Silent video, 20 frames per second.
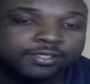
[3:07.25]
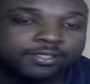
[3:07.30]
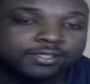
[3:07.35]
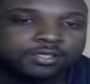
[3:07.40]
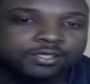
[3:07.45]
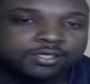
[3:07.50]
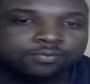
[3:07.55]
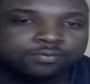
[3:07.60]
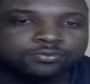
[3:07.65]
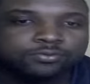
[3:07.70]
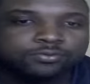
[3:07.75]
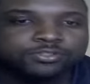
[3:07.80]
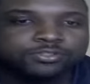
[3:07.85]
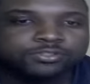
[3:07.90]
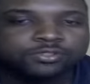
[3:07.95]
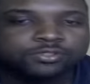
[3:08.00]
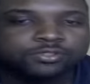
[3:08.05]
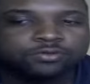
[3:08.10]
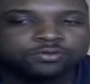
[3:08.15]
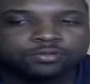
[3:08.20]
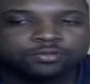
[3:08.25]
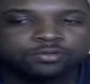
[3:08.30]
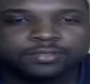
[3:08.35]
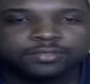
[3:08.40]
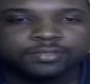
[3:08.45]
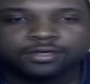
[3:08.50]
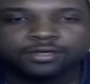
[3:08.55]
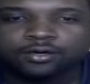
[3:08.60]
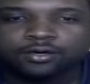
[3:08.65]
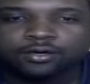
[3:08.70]
You know, Borussia Dortmund
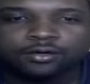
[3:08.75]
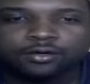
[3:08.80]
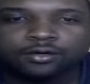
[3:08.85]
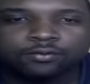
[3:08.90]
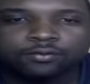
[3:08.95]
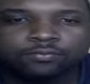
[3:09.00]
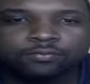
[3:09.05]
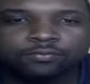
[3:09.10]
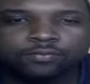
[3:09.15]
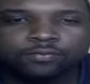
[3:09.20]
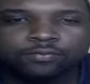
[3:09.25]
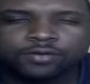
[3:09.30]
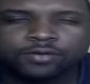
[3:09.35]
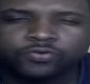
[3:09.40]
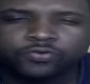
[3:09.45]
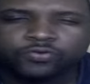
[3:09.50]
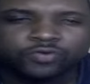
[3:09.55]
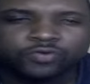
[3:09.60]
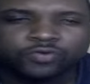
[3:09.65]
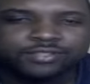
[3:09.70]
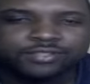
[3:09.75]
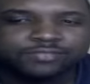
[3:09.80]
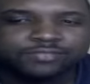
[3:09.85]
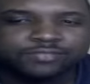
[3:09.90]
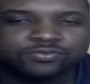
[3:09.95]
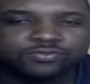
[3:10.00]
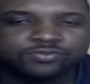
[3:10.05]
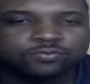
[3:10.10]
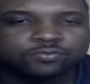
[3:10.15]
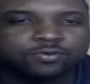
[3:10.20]
are one of the great teams
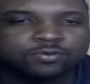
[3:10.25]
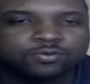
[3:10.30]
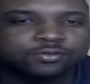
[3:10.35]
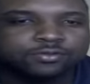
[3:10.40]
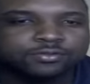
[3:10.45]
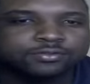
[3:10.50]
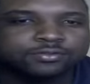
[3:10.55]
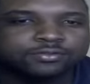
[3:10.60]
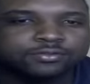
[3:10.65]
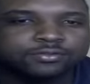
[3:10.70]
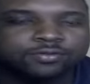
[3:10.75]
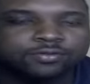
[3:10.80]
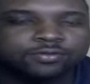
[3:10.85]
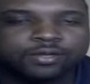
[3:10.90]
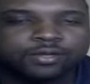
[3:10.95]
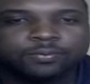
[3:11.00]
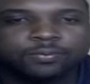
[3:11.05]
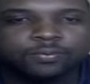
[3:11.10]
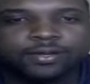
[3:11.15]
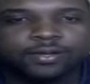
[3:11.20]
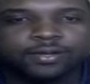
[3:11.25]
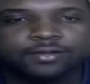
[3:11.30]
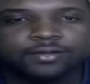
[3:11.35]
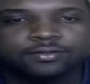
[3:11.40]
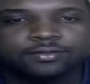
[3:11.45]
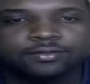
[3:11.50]
in the world, no doubt about it.